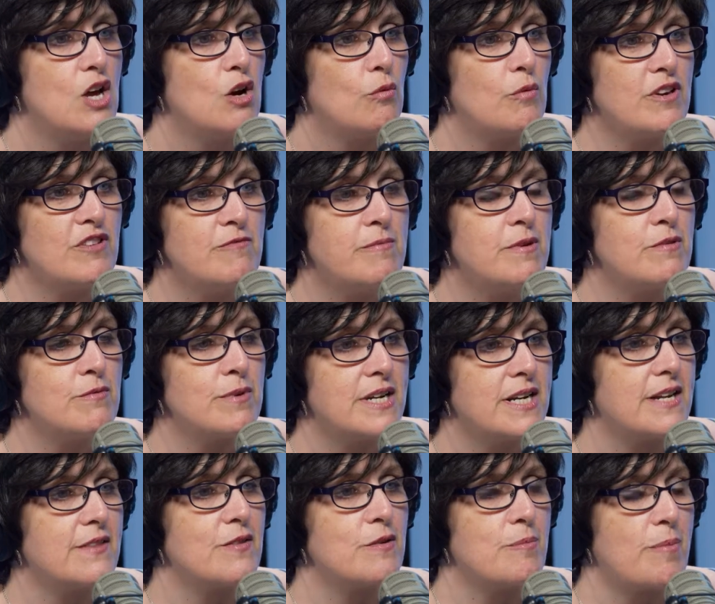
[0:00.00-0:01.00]
We've been
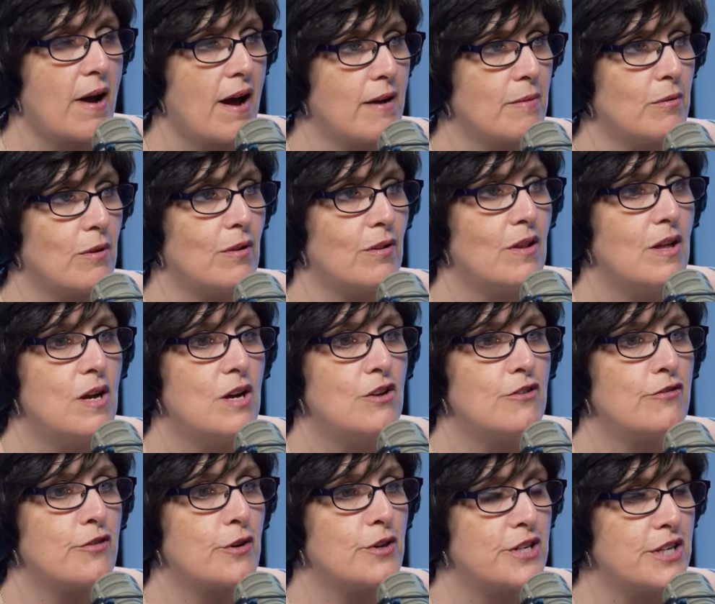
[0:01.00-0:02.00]
reading the Bible
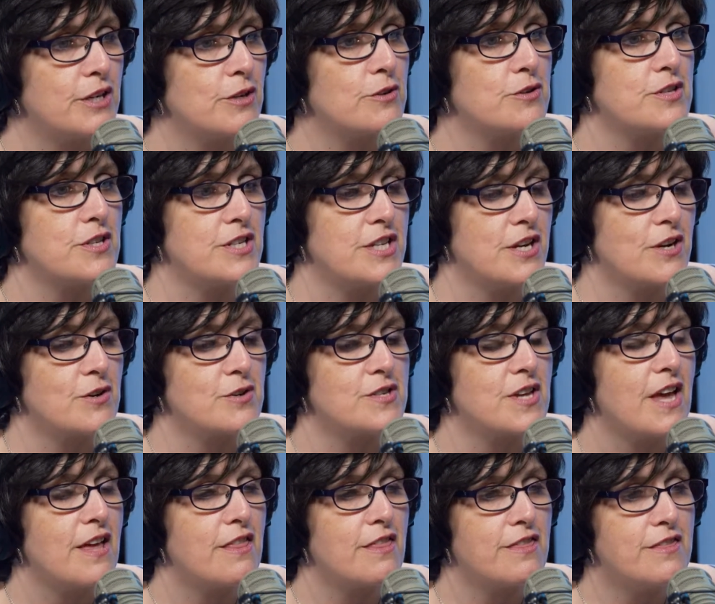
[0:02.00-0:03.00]
for years and years.
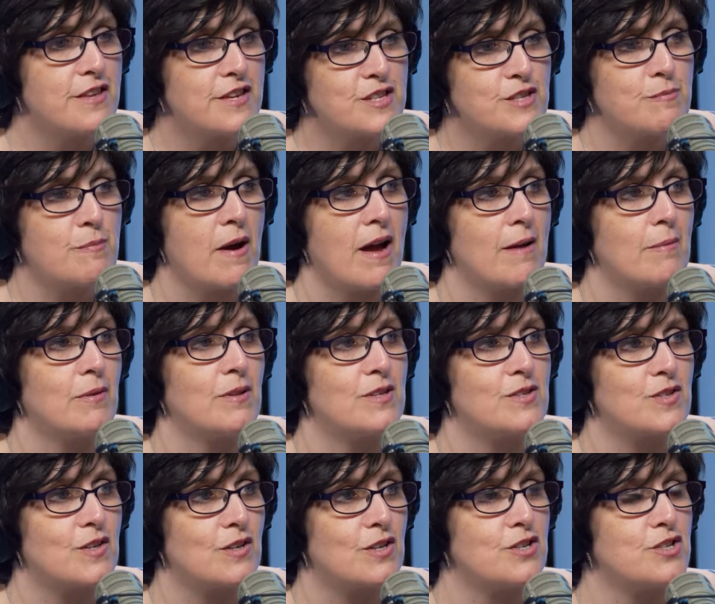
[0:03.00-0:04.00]
This Bible
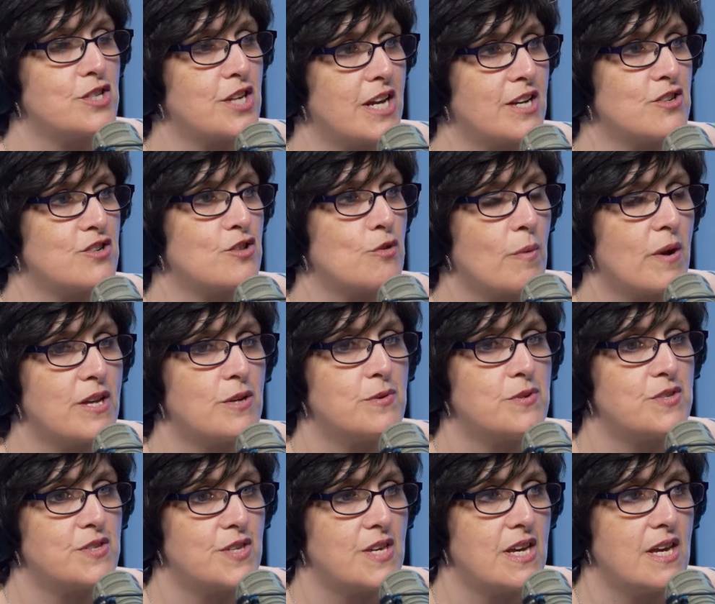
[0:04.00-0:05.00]
is going to change the way you
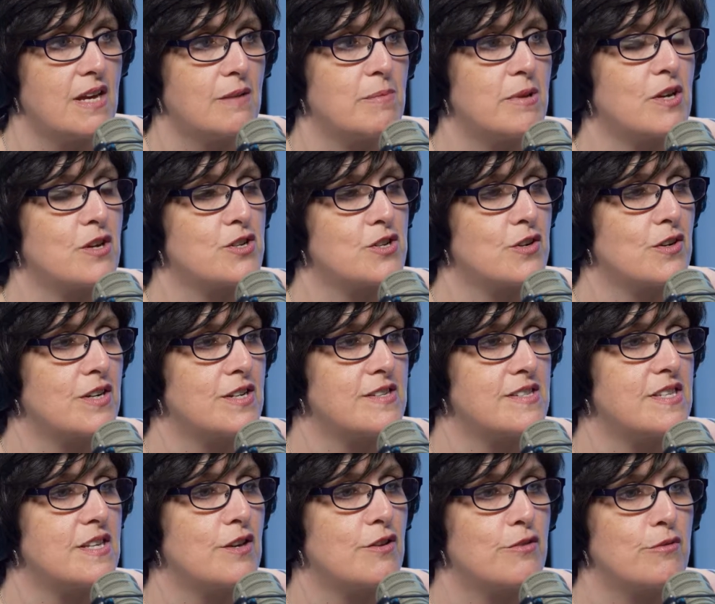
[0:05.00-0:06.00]
see it because you're going to
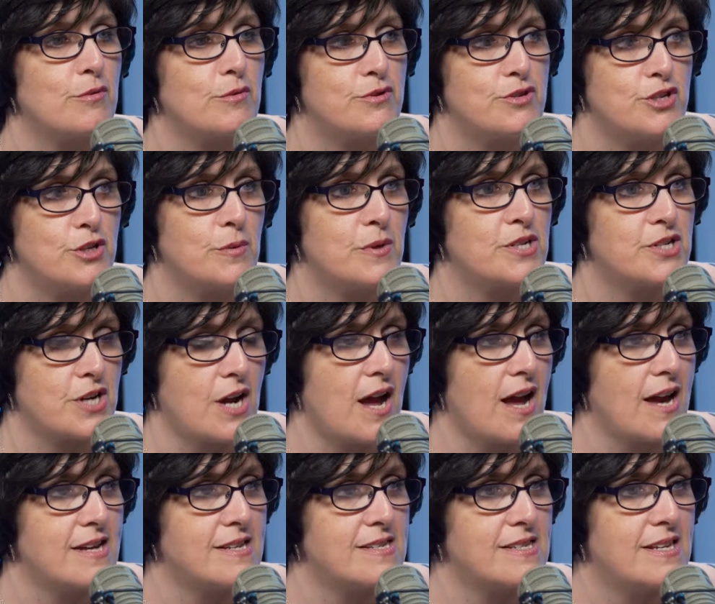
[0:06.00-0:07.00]
see it through Jewish
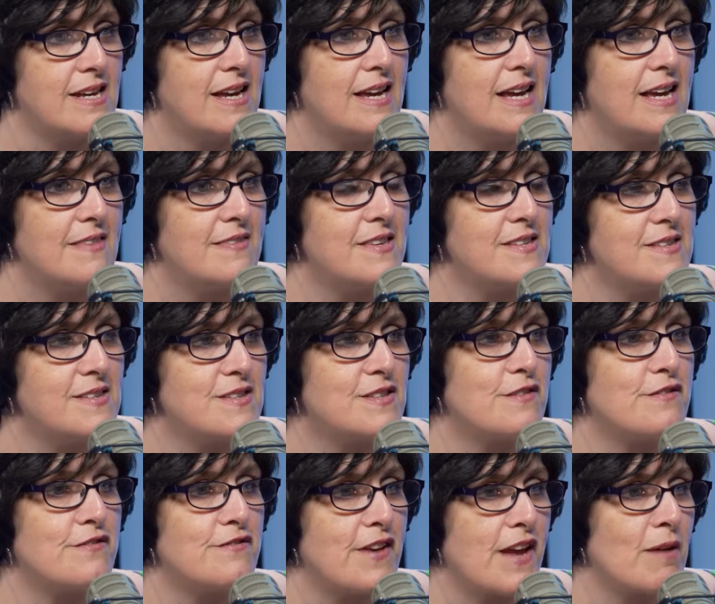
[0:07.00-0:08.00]
eyes. This is the
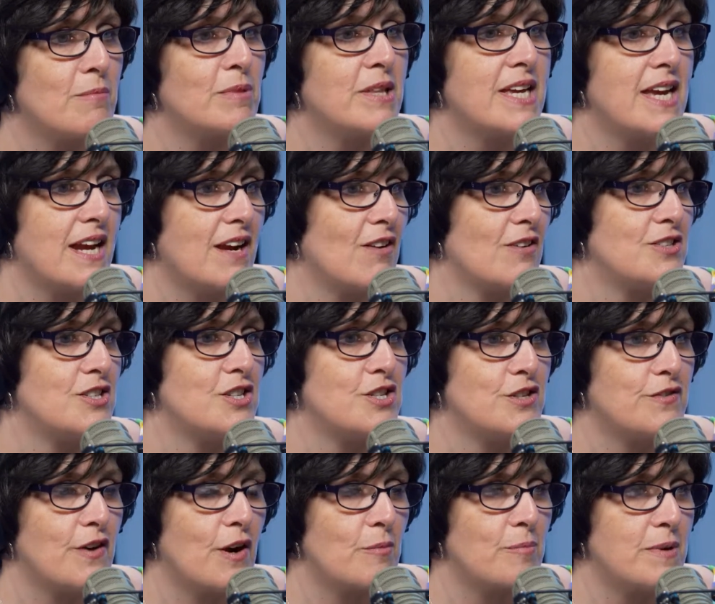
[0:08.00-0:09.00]
family heritage
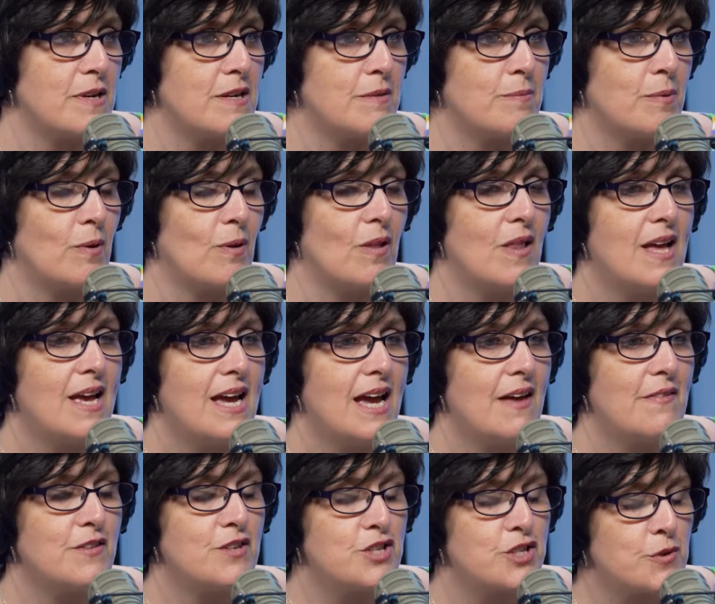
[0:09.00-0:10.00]
of our people.
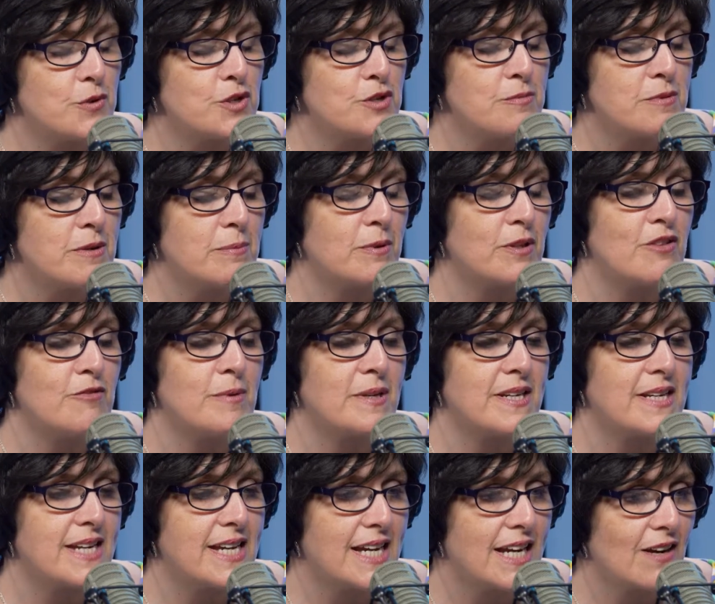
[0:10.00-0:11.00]
And the Jewish people have been
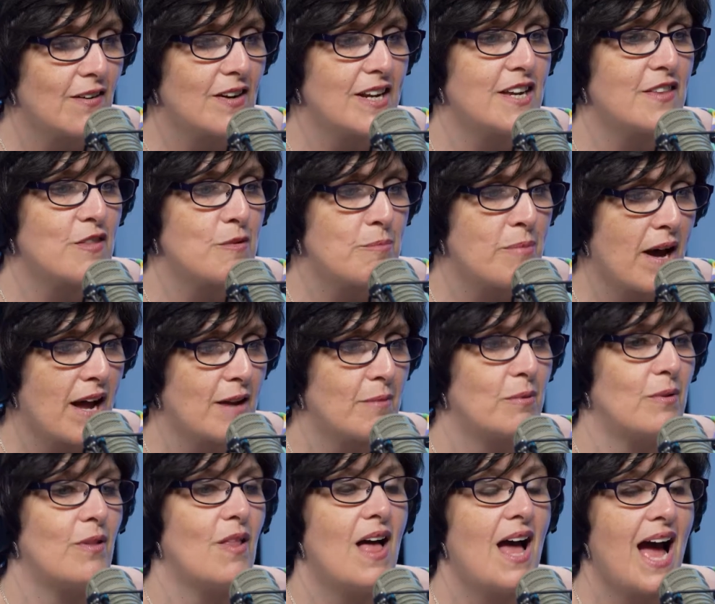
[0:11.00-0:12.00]
carrying the
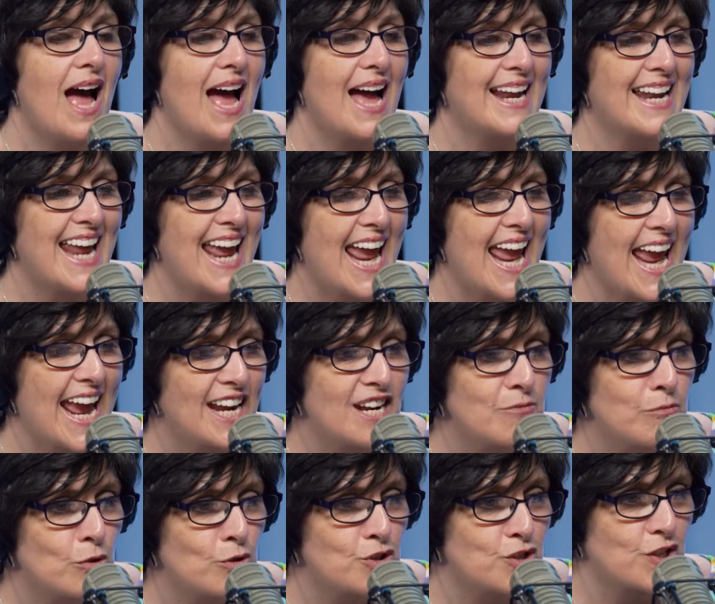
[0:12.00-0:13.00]
Bible on
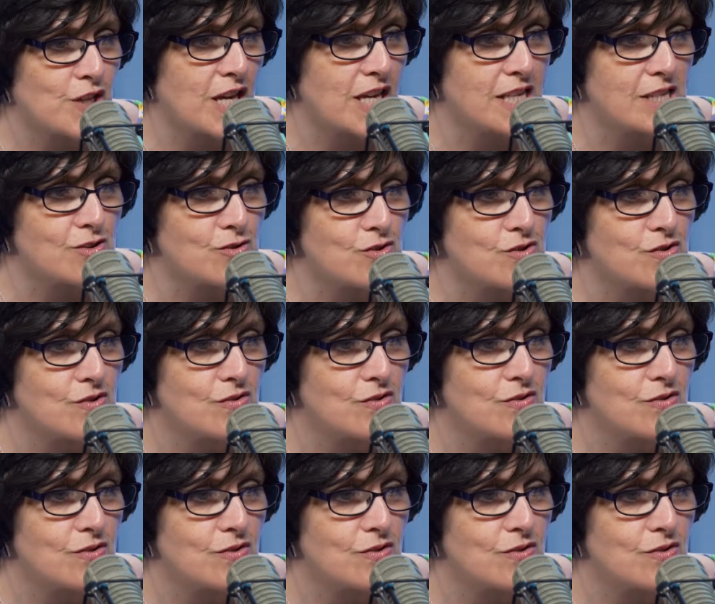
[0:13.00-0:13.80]
animal skins.